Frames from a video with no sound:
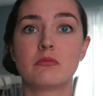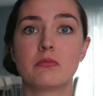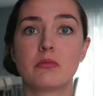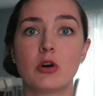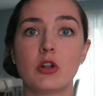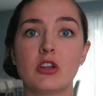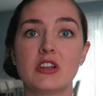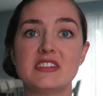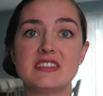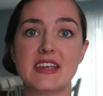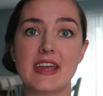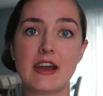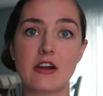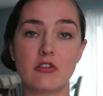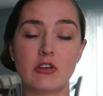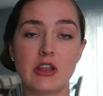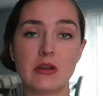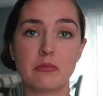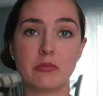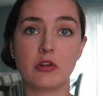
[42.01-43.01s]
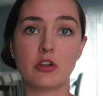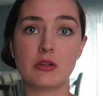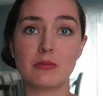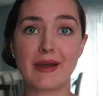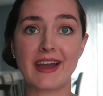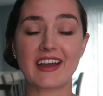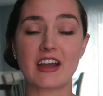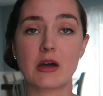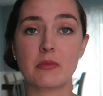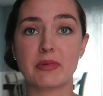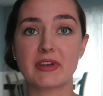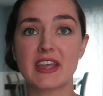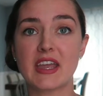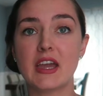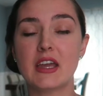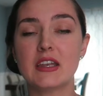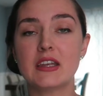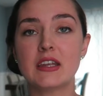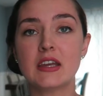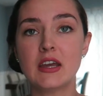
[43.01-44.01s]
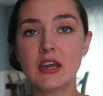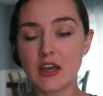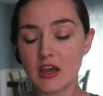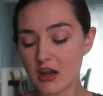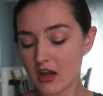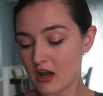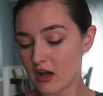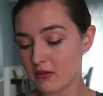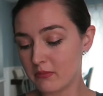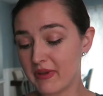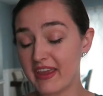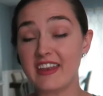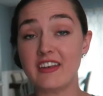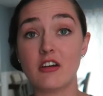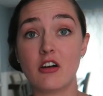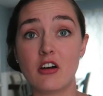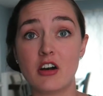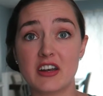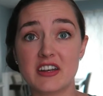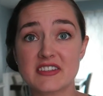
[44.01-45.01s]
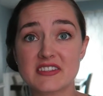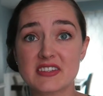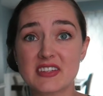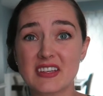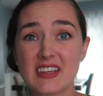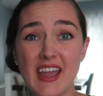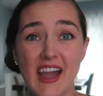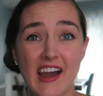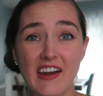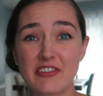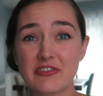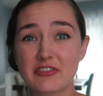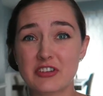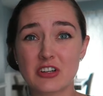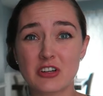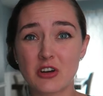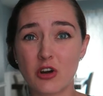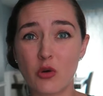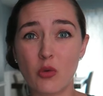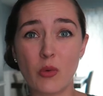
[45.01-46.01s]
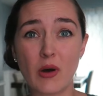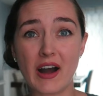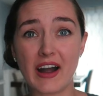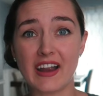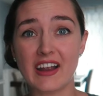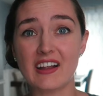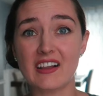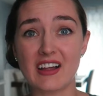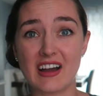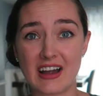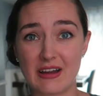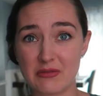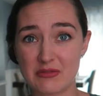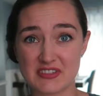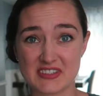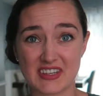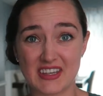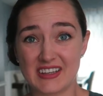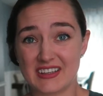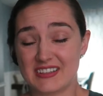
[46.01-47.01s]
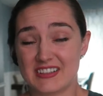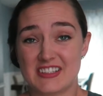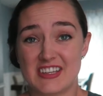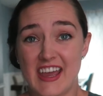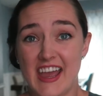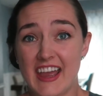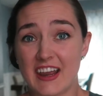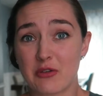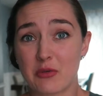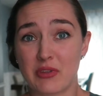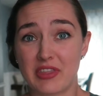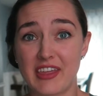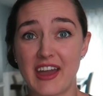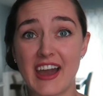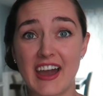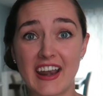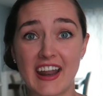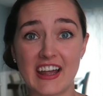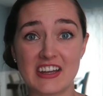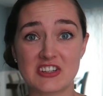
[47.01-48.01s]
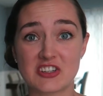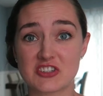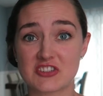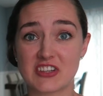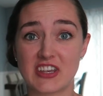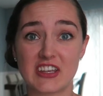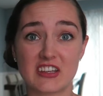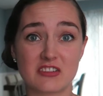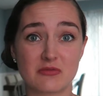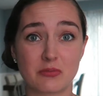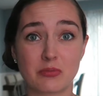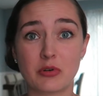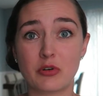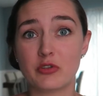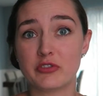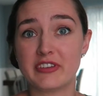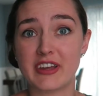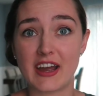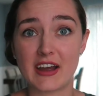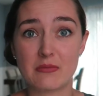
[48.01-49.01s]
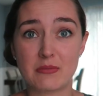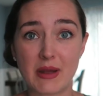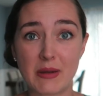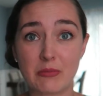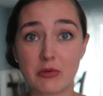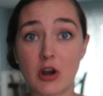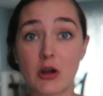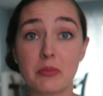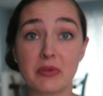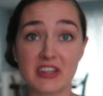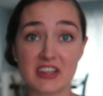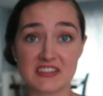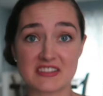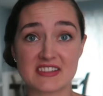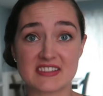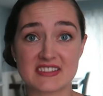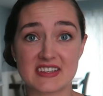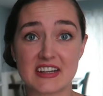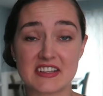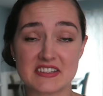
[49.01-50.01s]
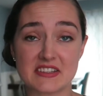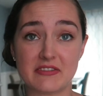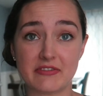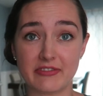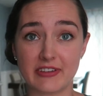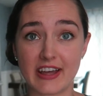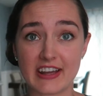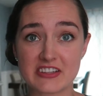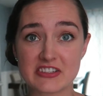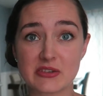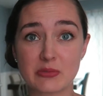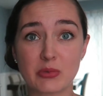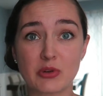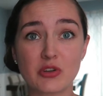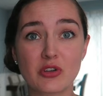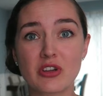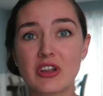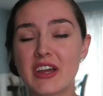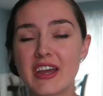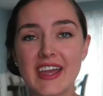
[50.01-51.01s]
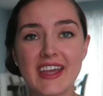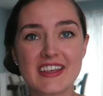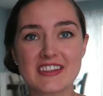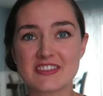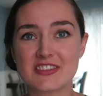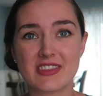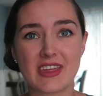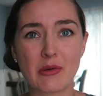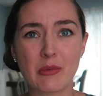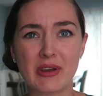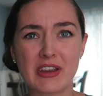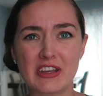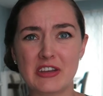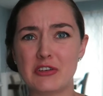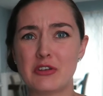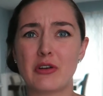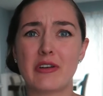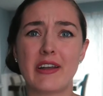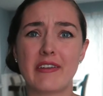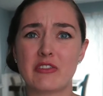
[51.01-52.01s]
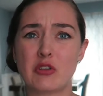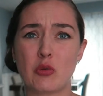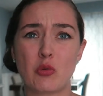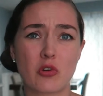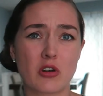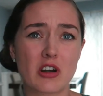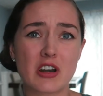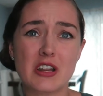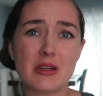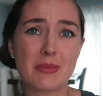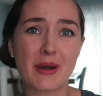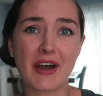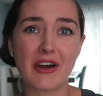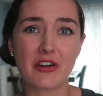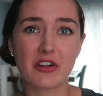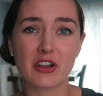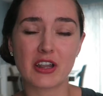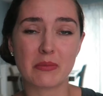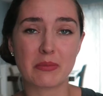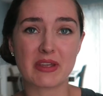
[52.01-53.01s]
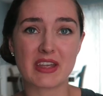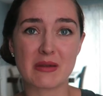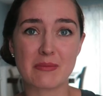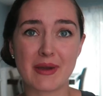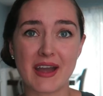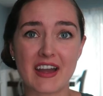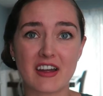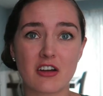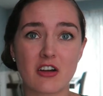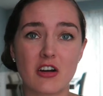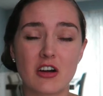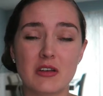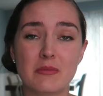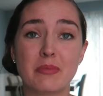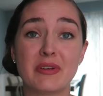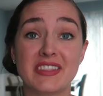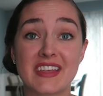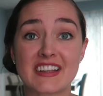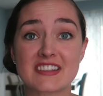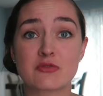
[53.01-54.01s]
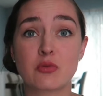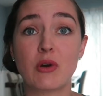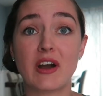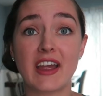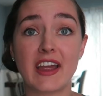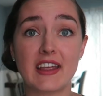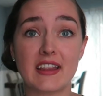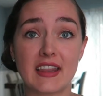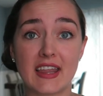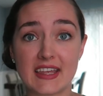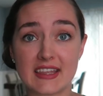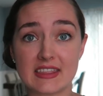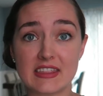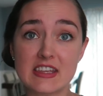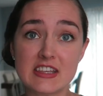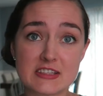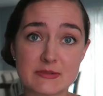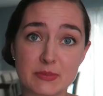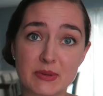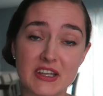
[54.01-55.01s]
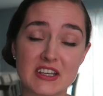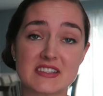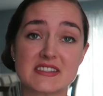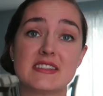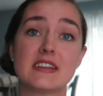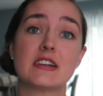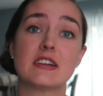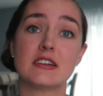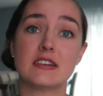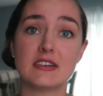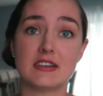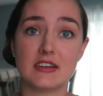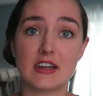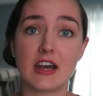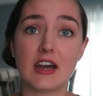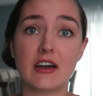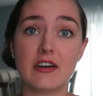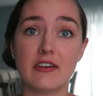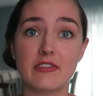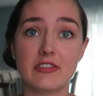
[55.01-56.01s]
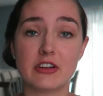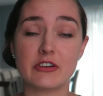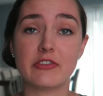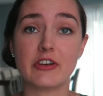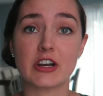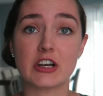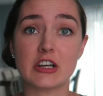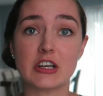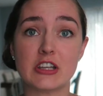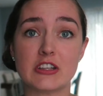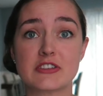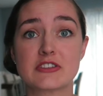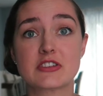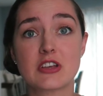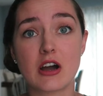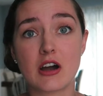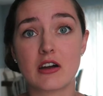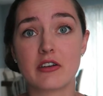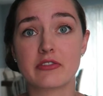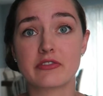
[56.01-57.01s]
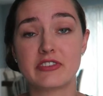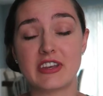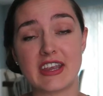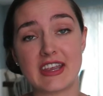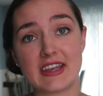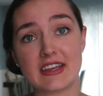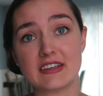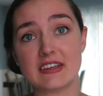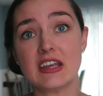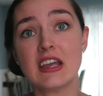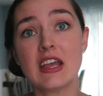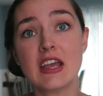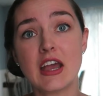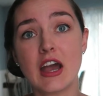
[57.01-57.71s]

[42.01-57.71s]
pull it down and pull it back up again. And honestly, after a while, I was like, to heck with that. I just like pulled down my bra because it's nice and flexible, so that way you don't have to worry about clipping it back on. But that's why I like these, because they're very soft and